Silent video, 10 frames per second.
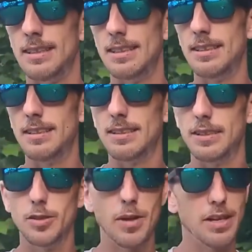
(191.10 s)

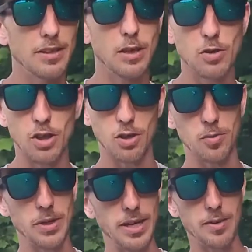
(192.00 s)
Anything with hard
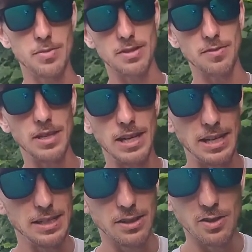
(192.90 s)
bottom, stuff to
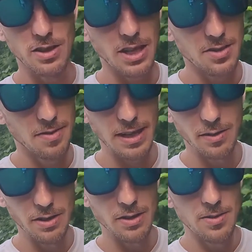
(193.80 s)
hide in, you can catch
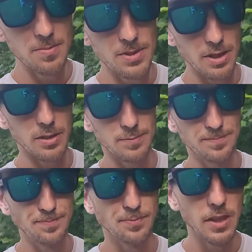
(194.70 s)
flounder. So,
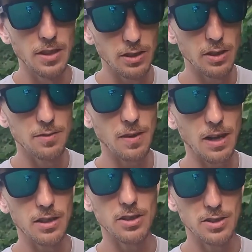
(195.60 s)
good
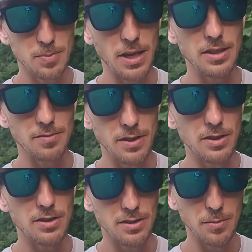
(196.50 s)
spot to
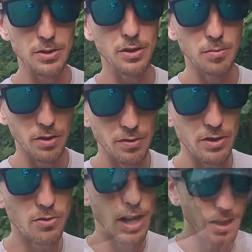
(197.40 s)
fish. Number 2, Bluefish Rock.